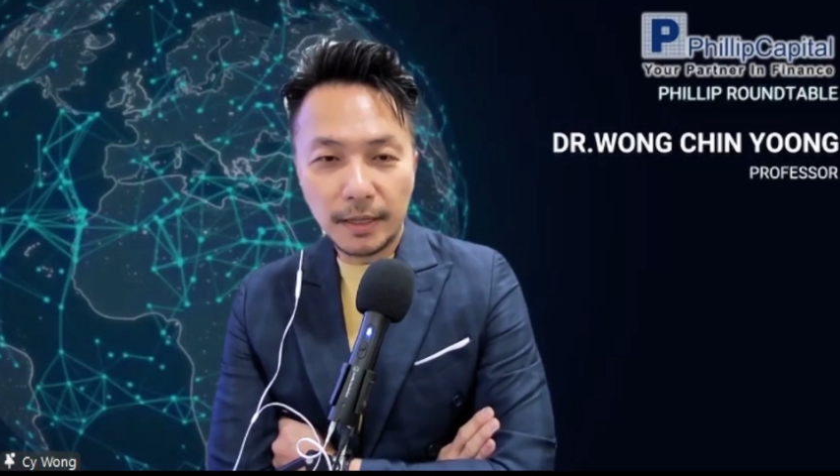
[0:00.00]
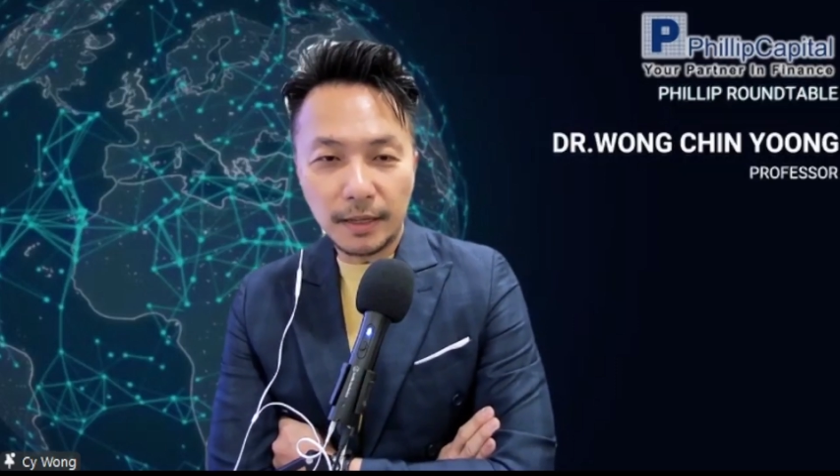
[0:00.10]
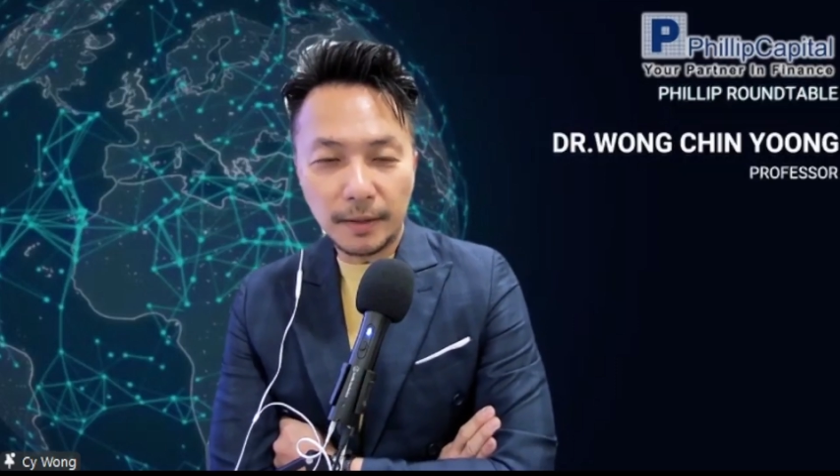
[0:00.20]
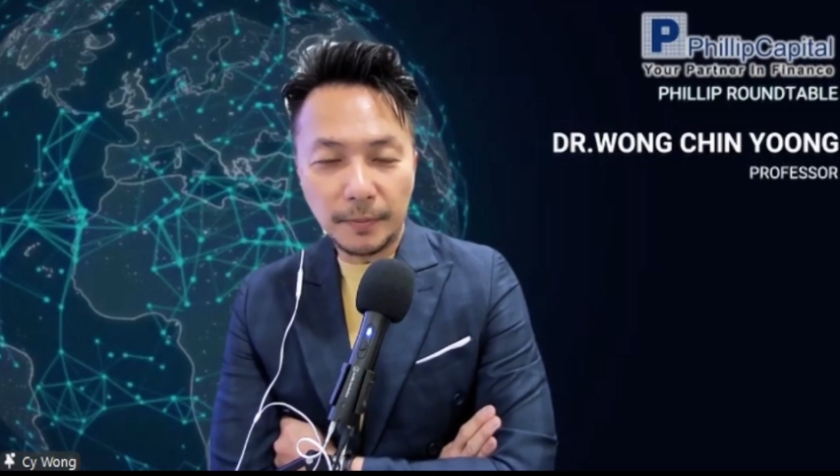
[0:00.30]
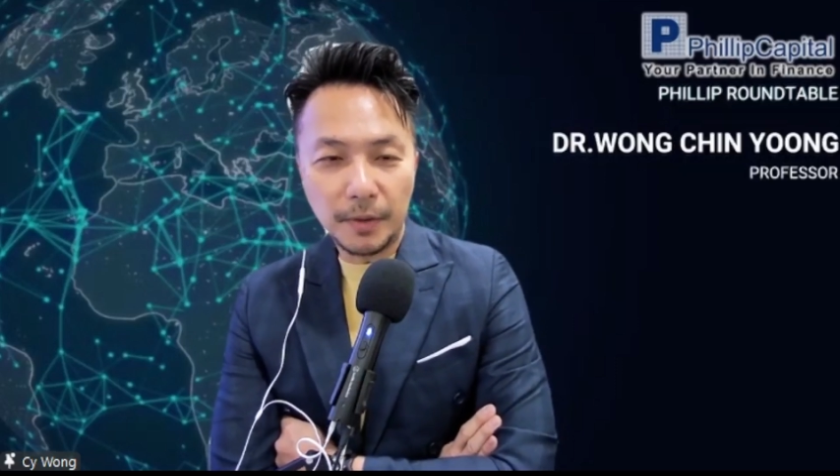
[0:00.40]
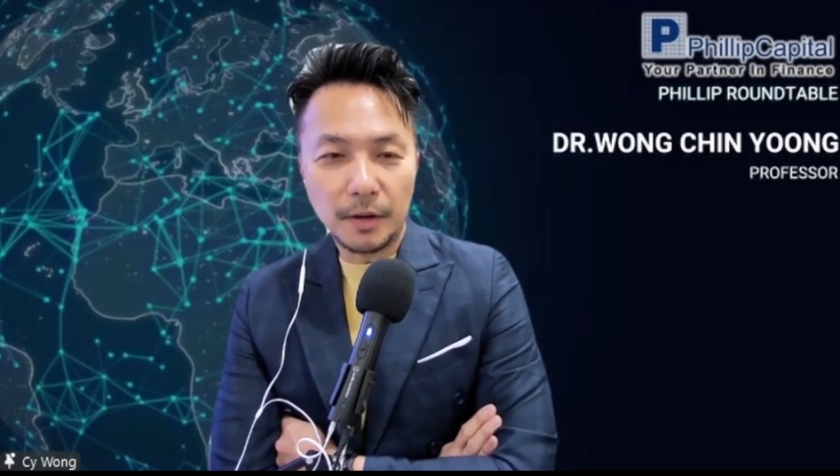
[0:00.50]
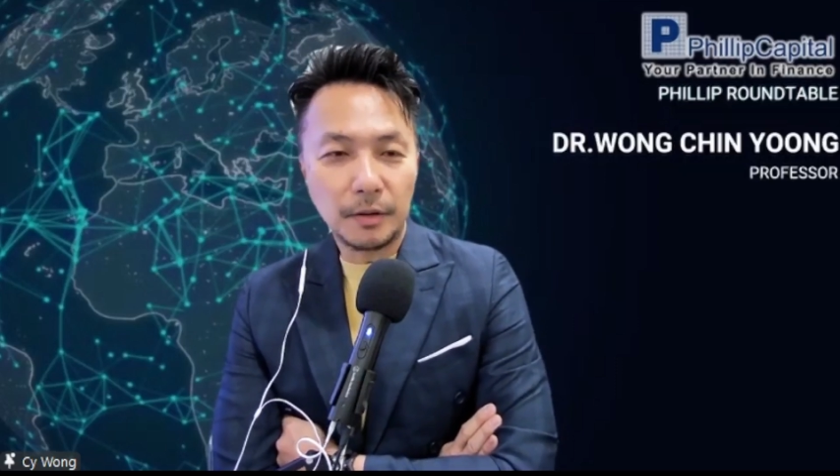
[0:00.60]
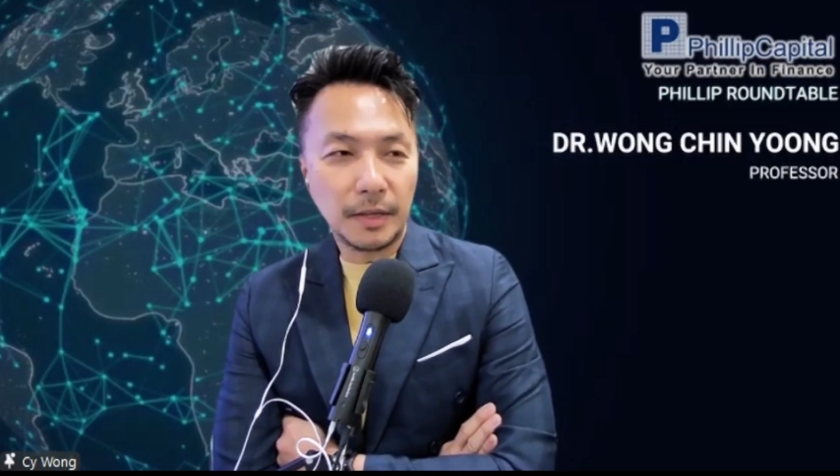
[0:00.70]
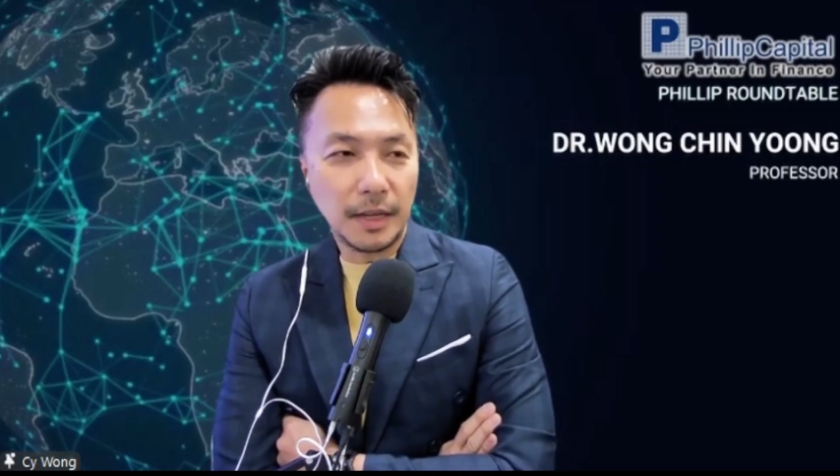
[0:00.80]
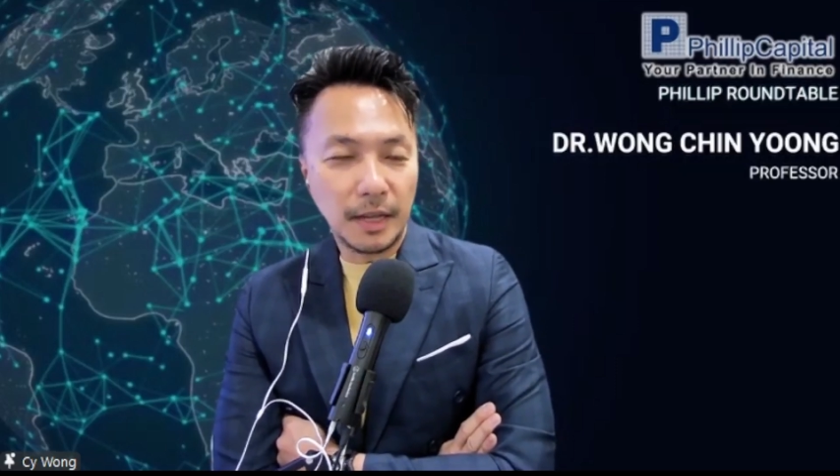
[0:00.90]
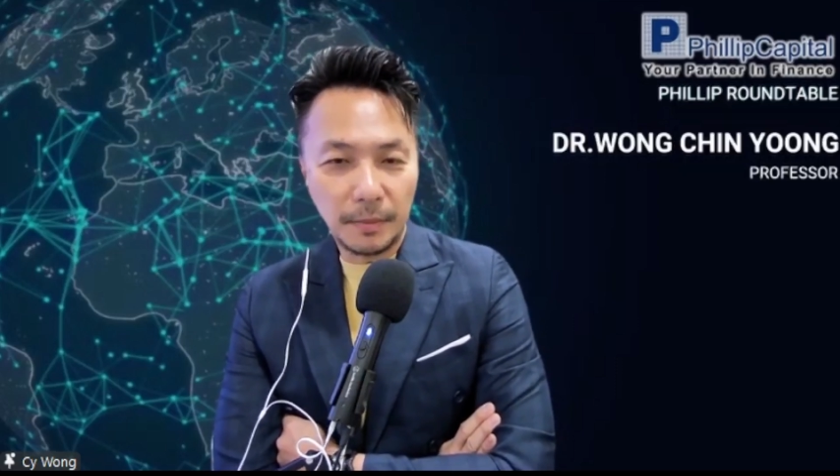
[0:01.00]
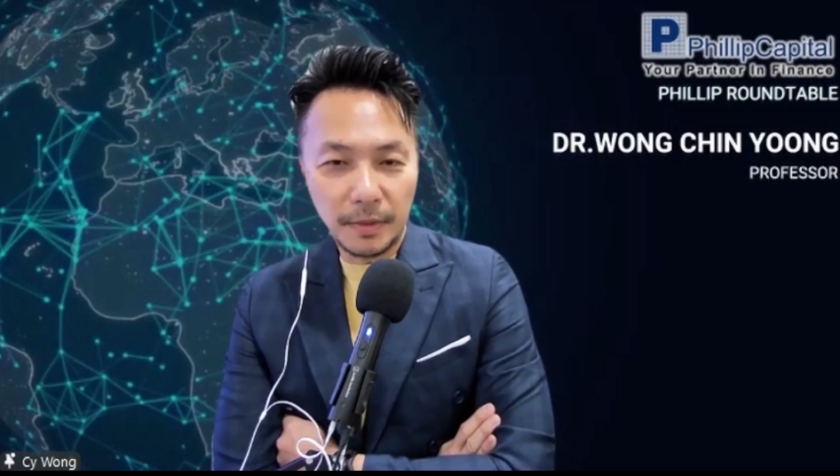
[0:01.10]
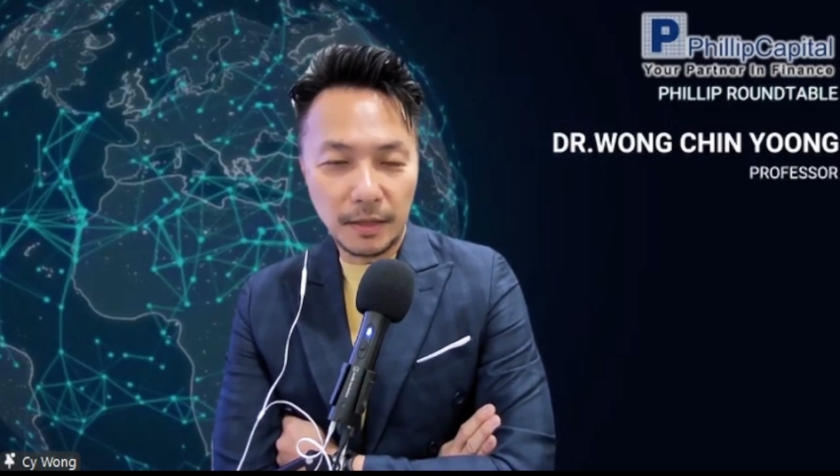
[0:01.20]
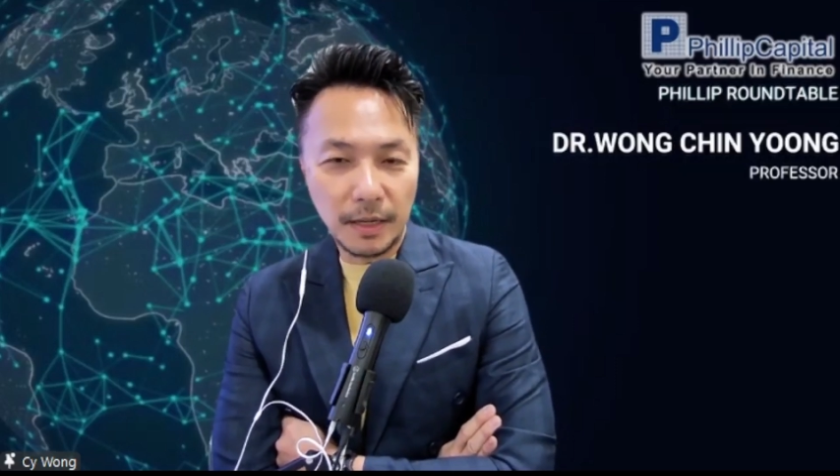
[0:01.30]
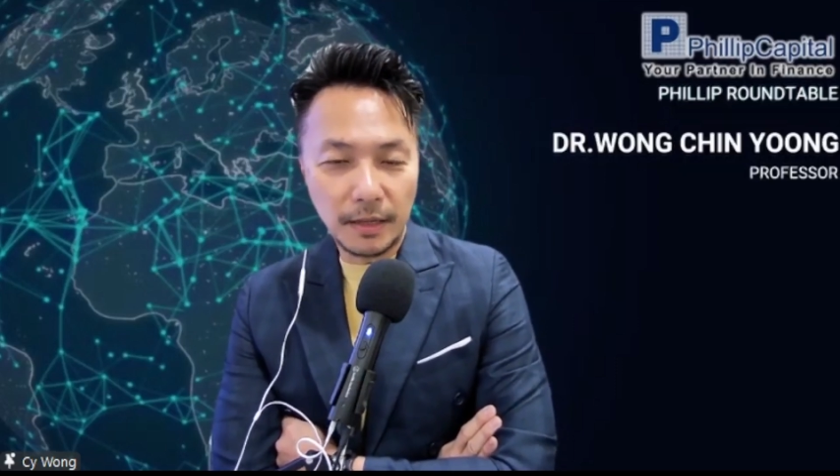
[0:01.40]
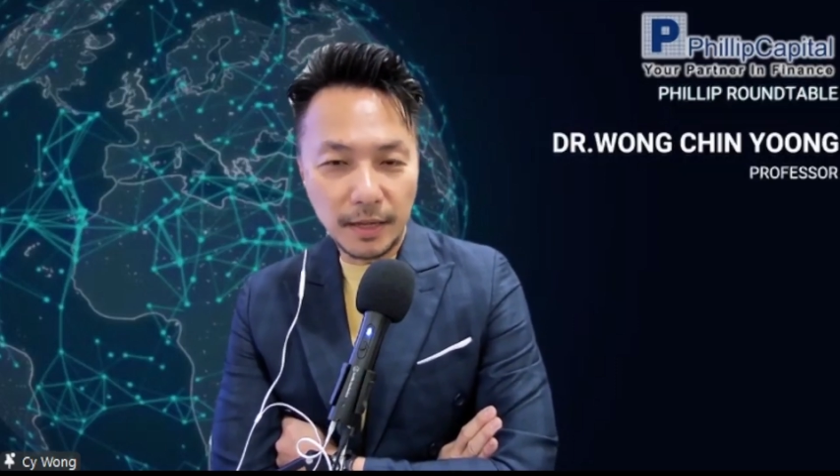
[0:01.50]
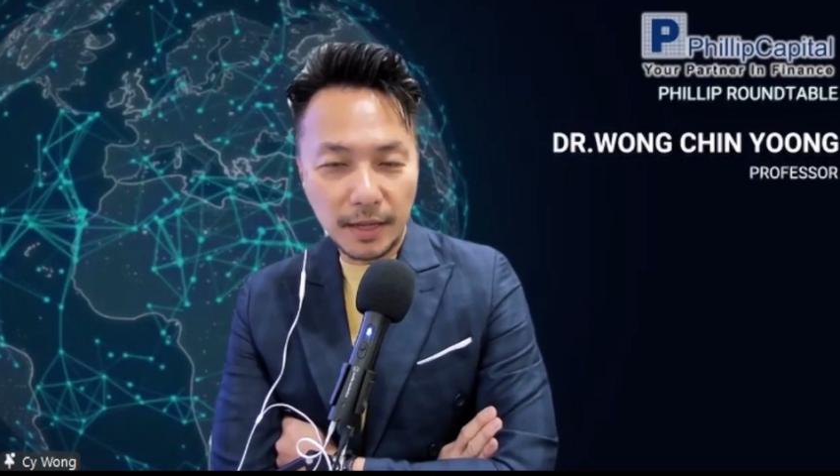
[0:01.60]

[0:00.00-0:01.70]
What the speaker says: They come and eat the